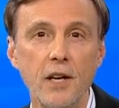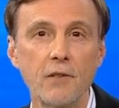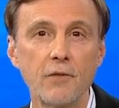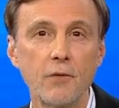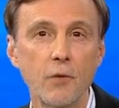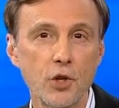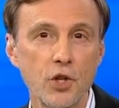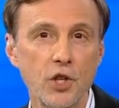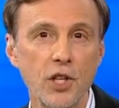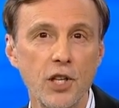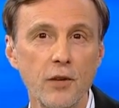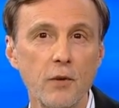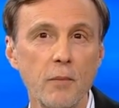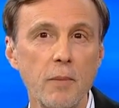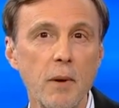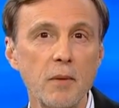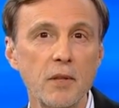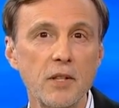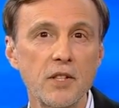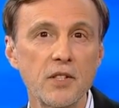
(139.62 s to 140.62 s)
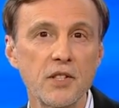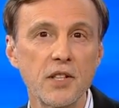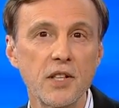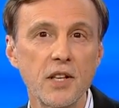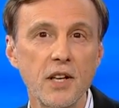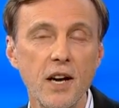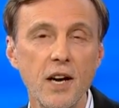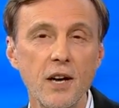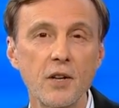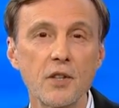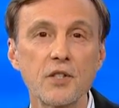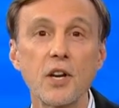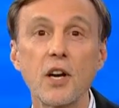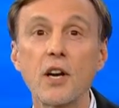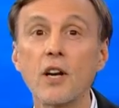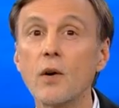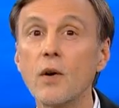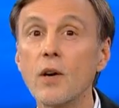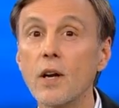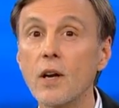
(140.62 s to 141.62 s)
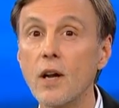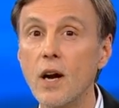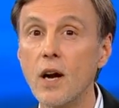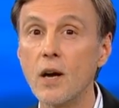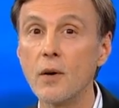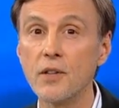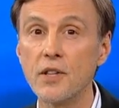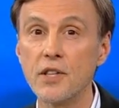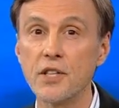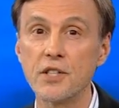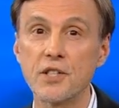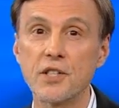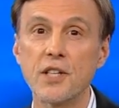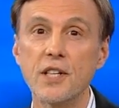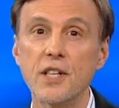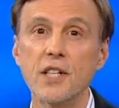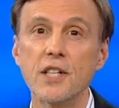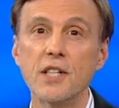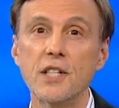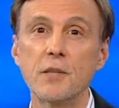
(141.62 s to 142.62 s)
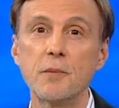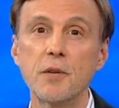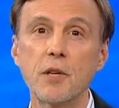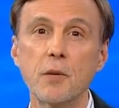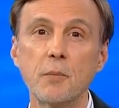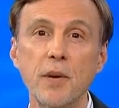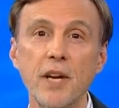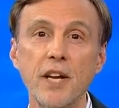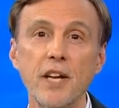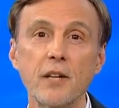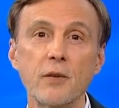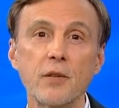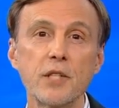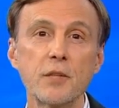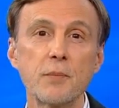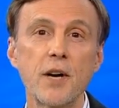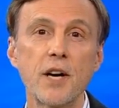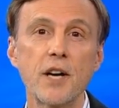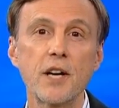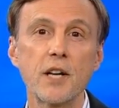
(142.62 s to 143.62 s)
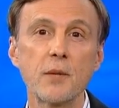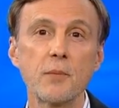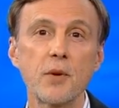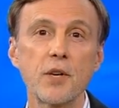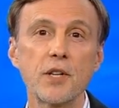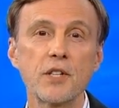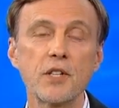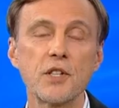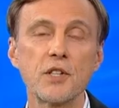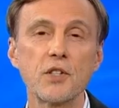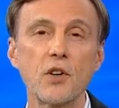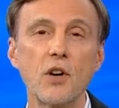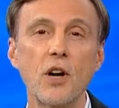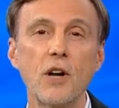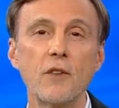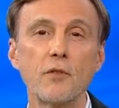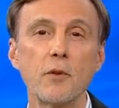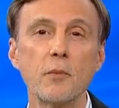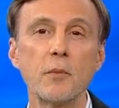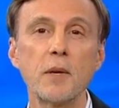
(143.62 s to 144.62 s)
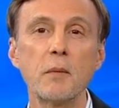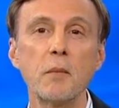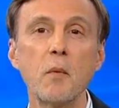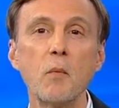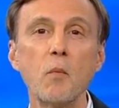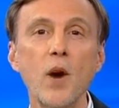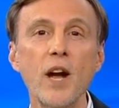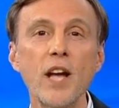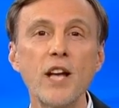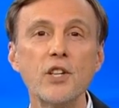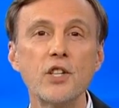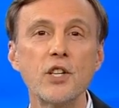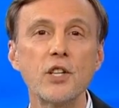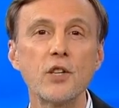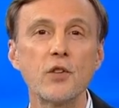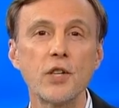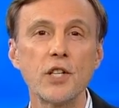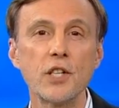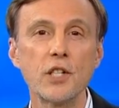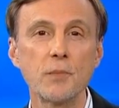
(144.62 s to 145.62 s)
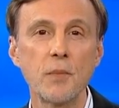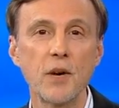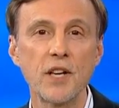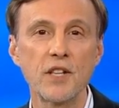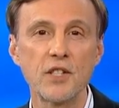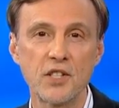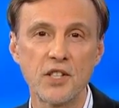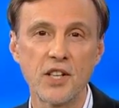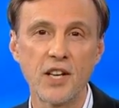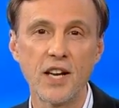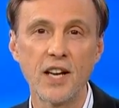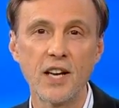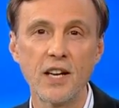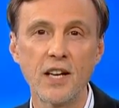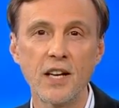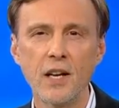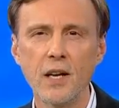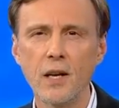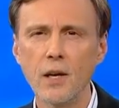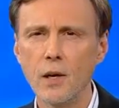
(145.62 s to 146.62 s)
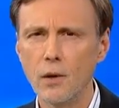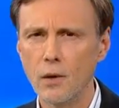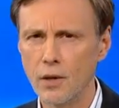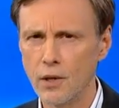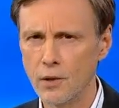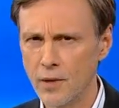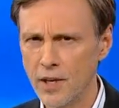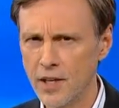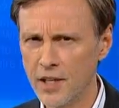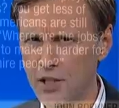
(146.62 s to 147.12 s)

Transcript: Unfortunately, Republicans in Congress aren't going along with this. Speaker Boehner responded to the president's call for a minimum wage increase by saying, when you